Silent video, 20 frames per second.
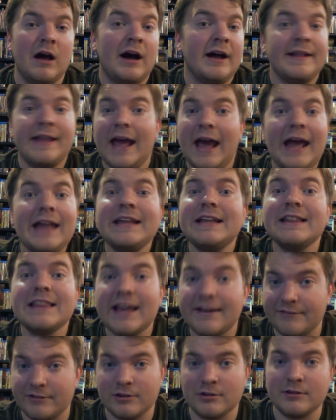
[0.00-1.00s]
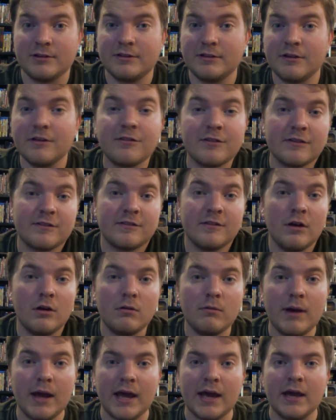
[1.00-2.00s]
on any level. There's just
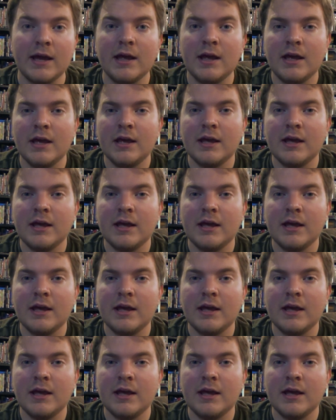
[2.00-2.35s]
no way.